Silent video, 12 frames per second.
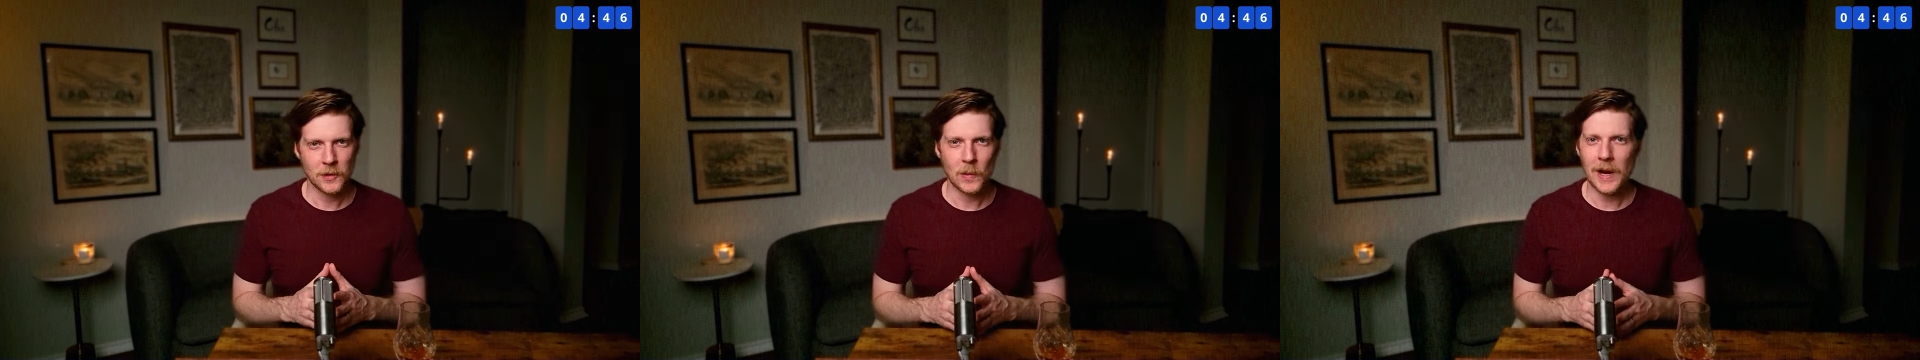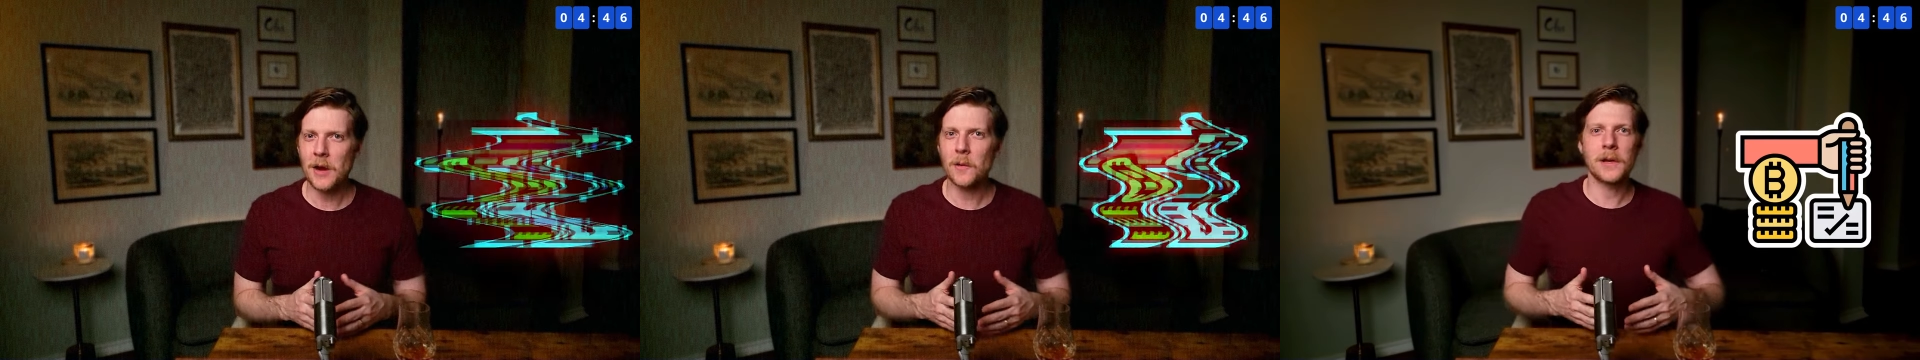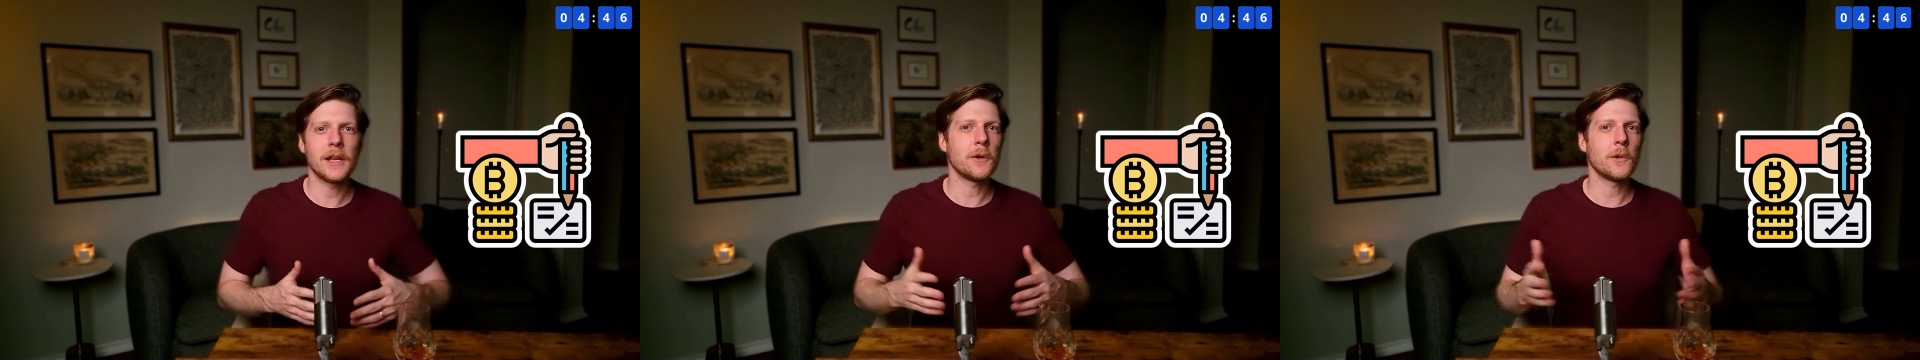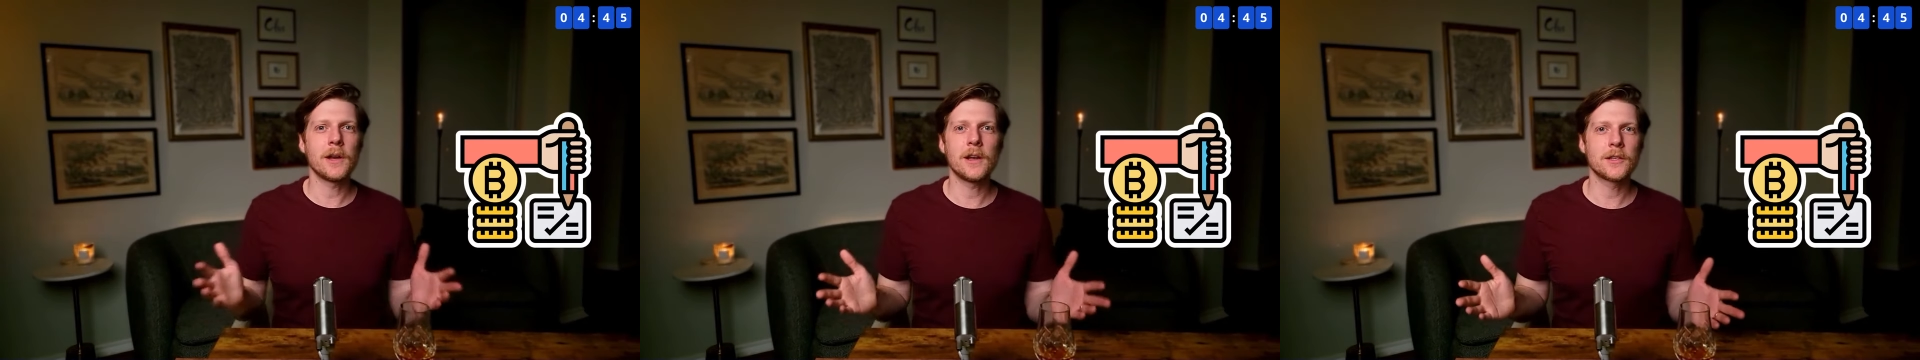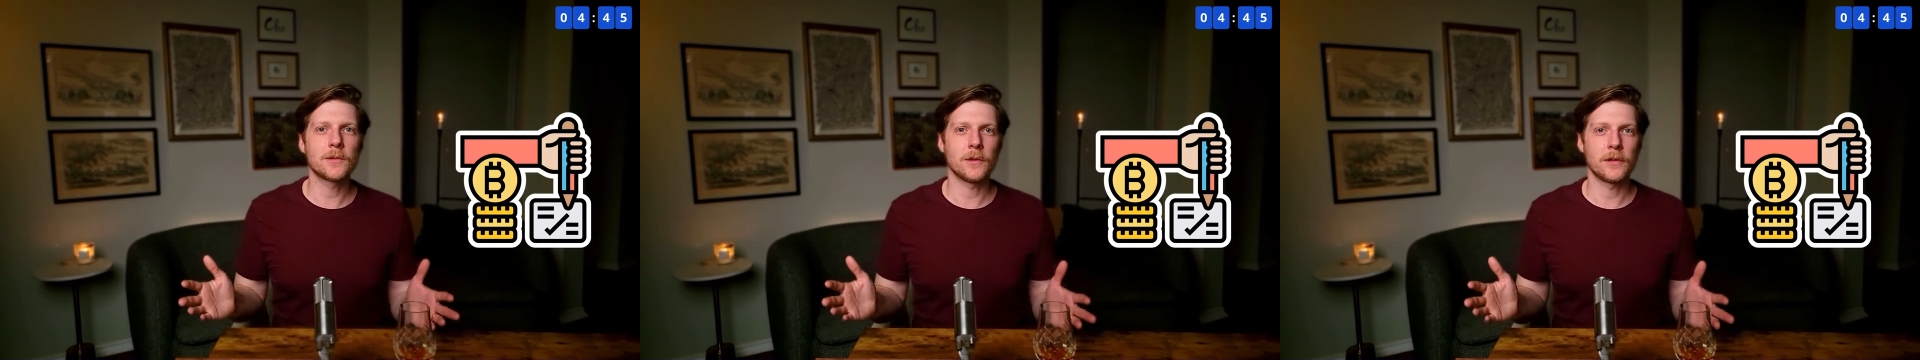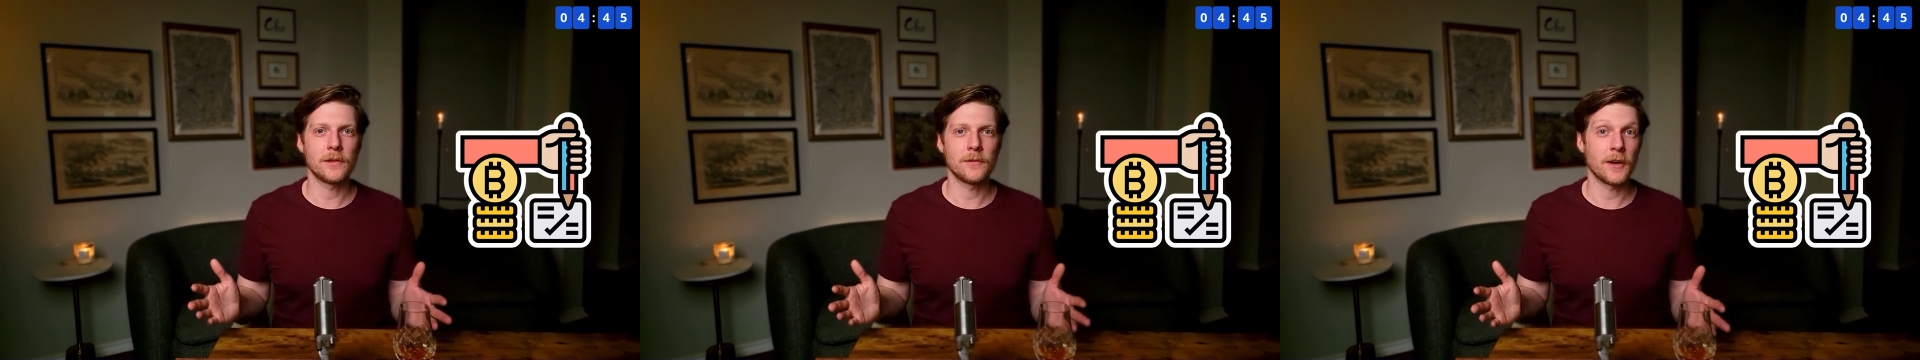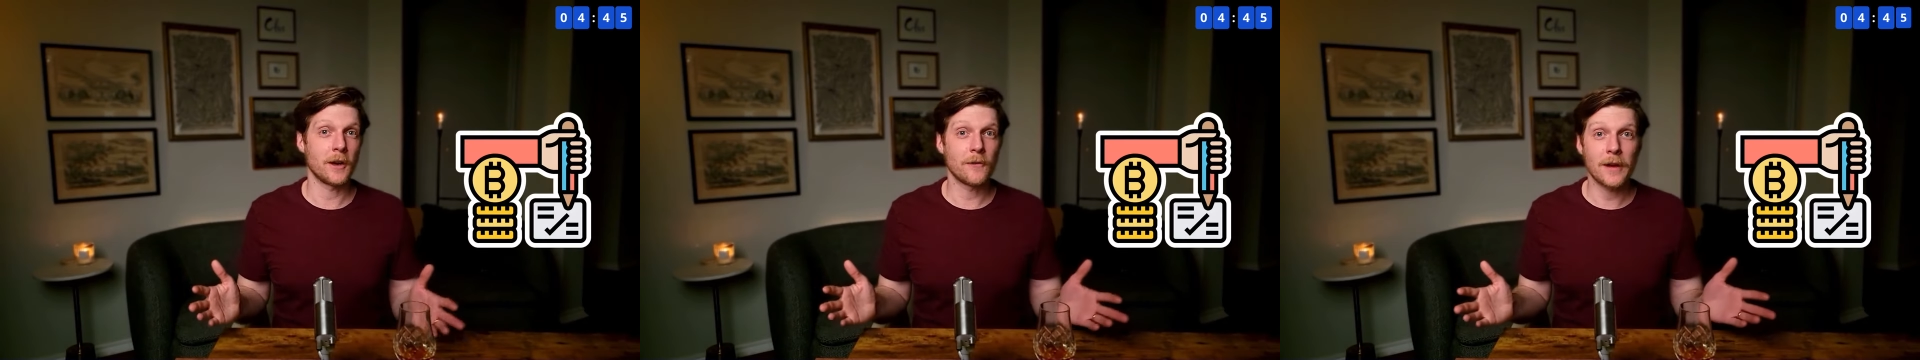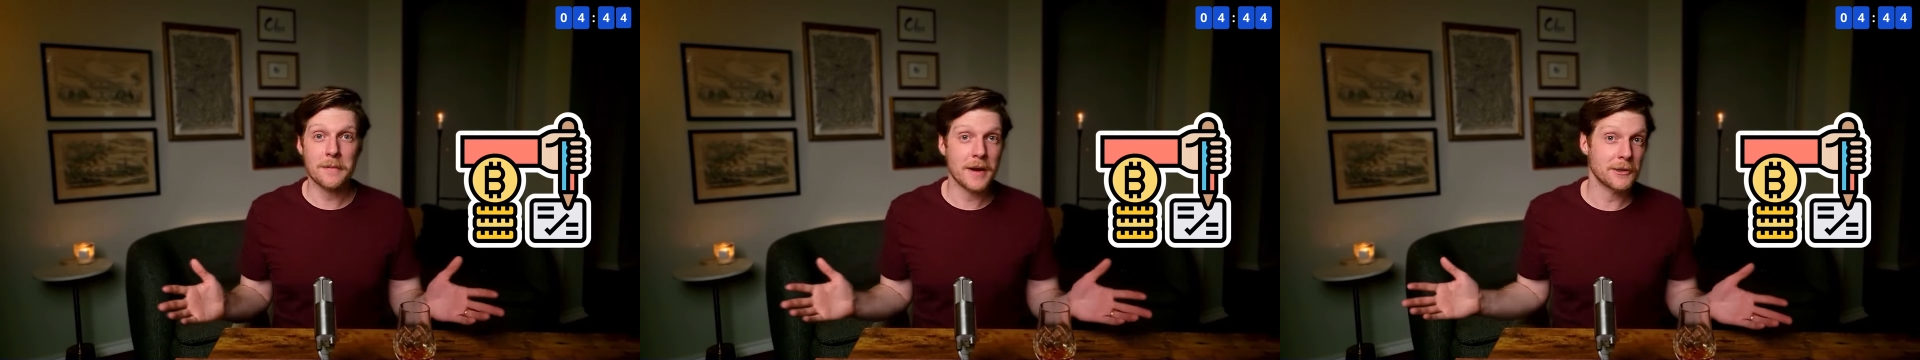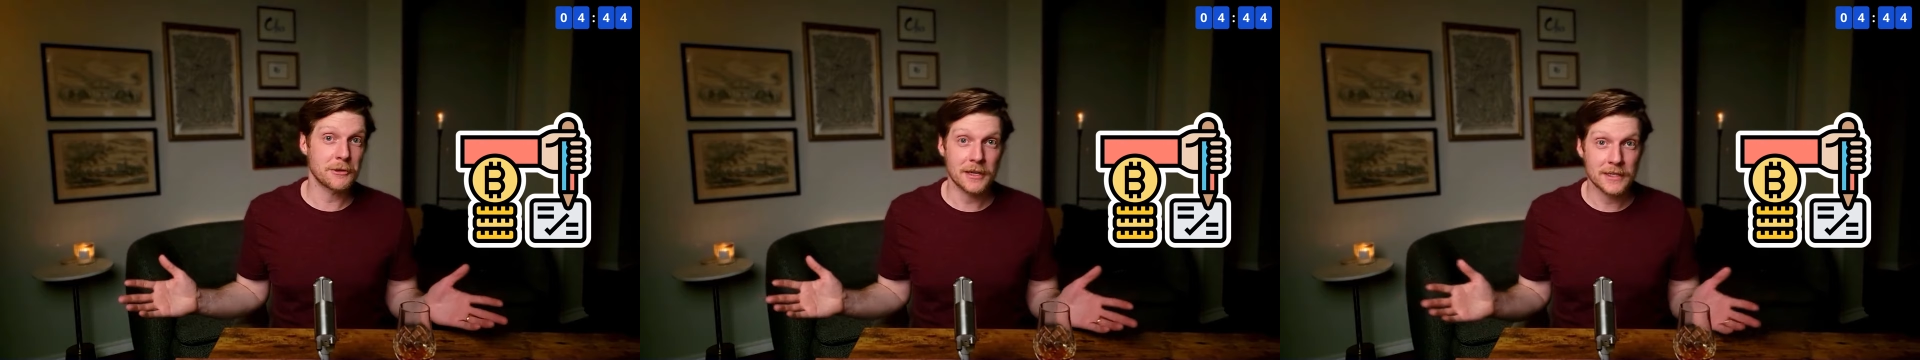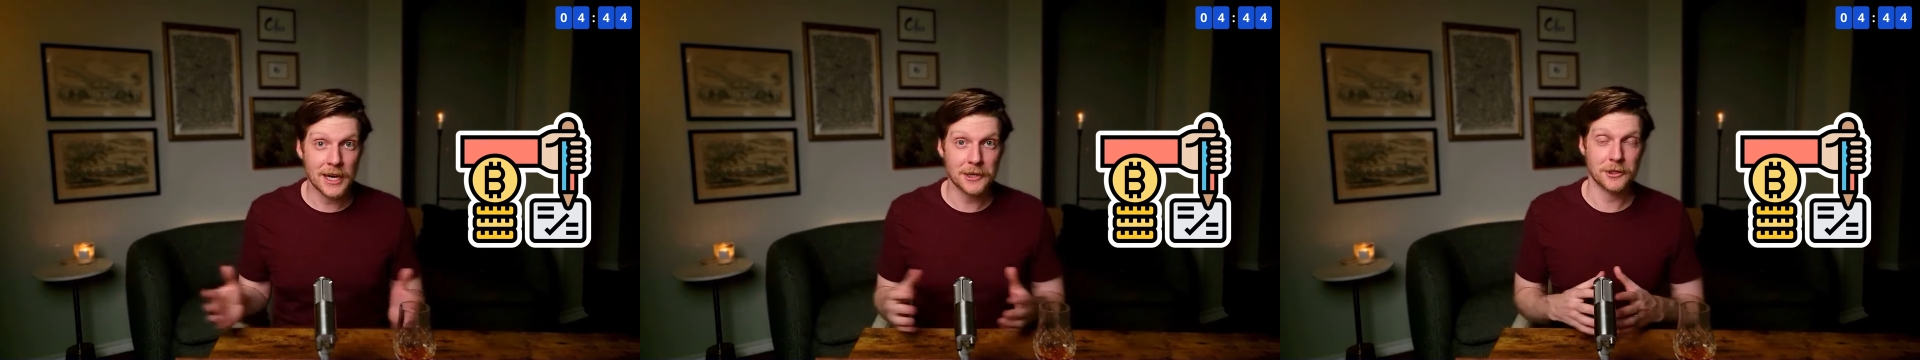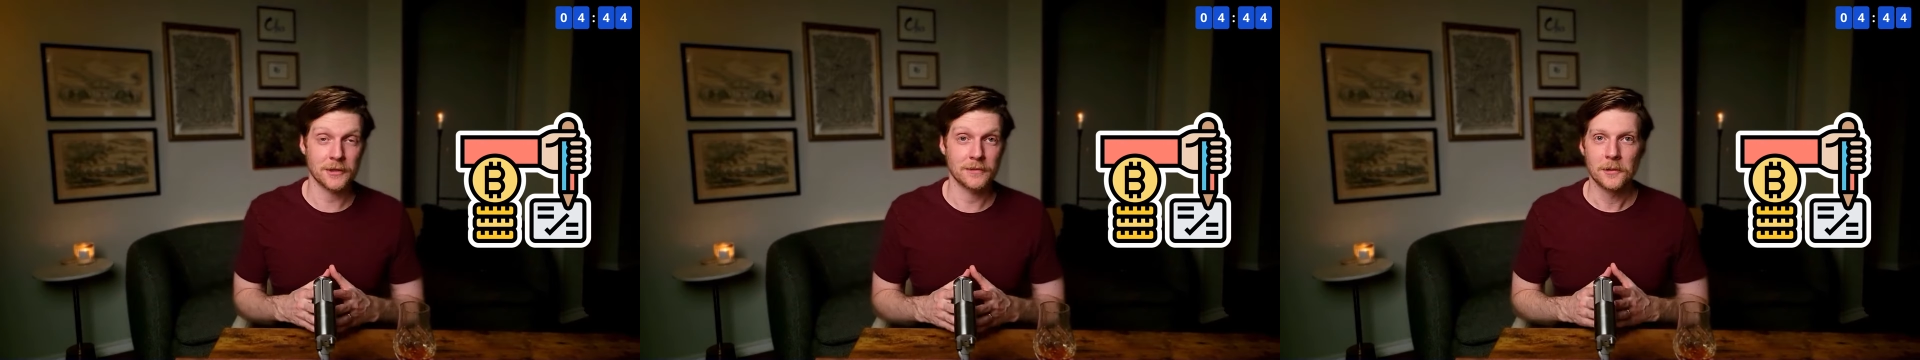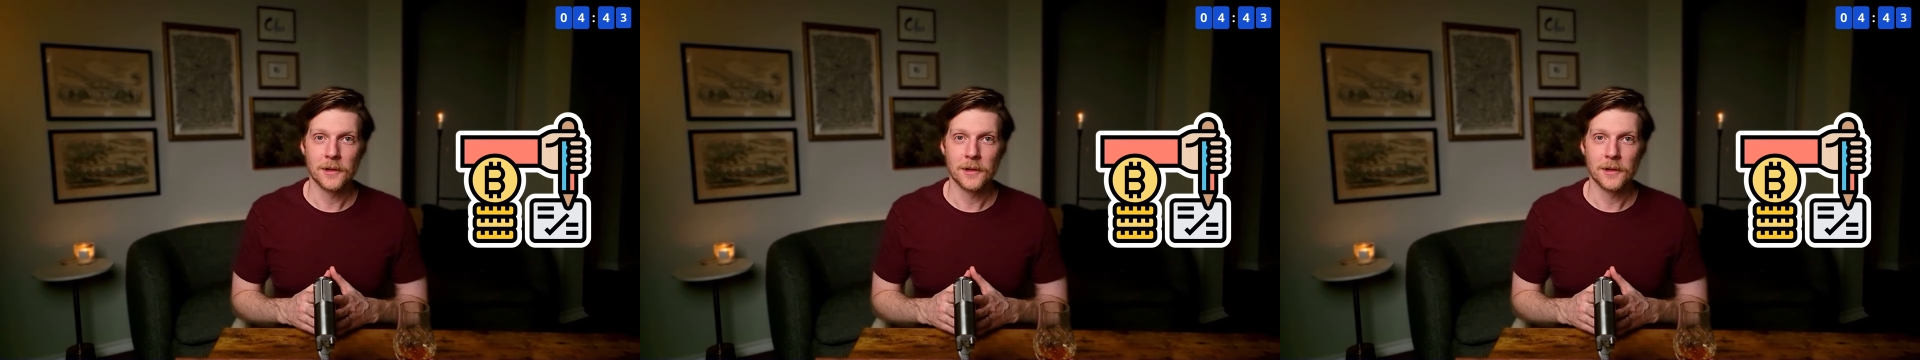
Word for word: Why would anyone else want to verify my transaction?